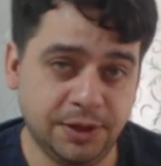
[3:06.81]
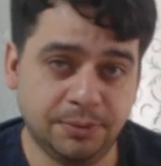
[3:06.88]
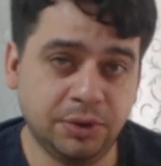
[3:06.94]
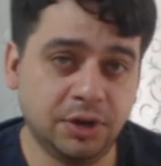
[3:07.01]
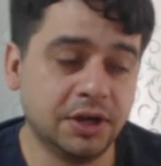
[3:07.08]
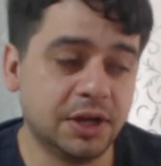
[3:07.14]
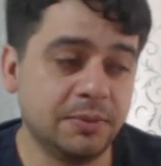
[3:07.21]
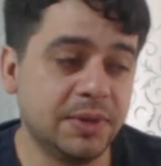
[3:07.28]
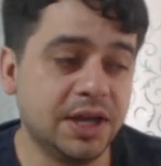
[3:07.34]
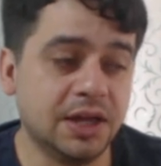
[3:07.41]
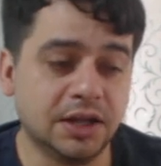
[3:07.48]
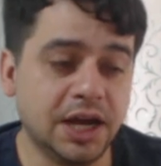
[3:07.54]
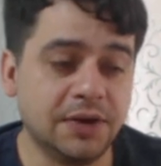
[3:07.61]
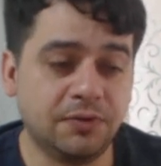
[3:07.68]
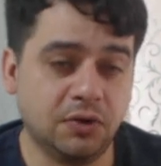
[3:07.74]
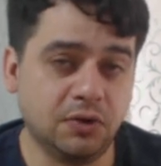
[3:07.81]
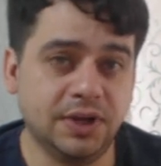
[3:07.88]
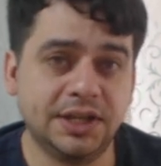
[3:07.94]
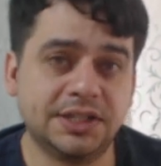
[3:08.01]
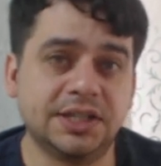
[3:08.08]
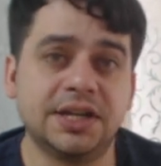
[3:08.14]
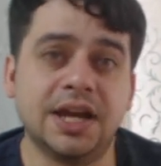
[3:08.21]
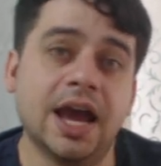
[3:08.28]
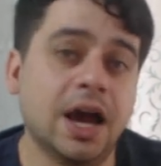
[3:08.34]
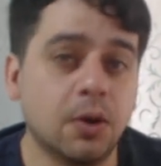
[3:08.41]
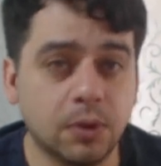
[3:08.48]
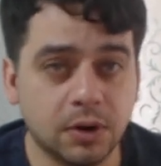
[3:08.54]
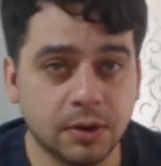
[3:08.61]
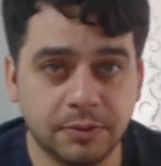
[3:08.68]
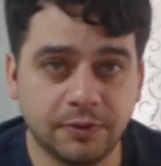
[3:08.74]
You're probably going to be in line for at least an
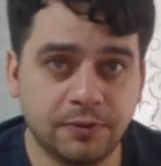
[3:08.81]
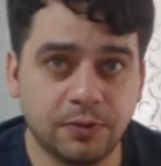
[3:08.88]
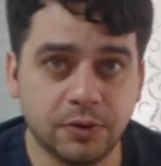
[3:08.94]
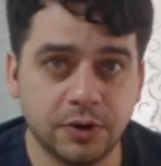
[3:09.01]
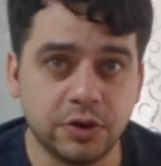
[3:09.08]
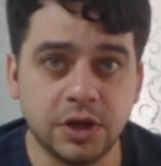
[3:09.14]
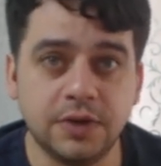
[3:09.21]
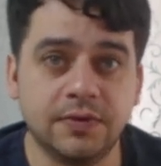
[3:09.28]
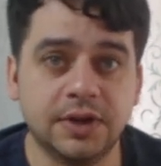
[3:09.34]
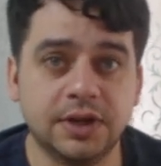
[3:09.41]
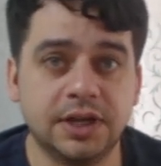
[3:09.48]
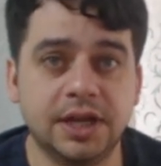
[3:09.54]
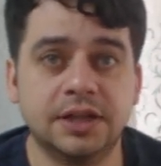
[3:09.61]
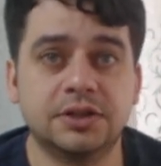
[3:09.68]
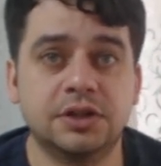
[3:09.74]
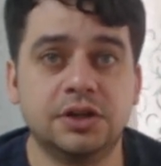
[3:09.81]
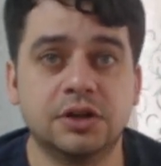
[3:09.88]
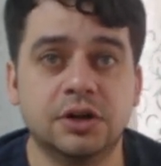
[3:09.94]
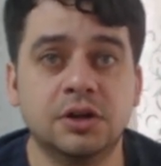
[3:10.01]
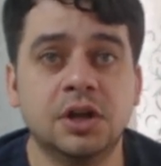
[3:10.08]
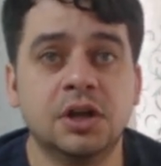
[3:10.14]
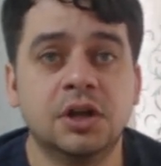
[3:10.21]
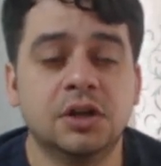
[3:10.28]
hour before you even get to your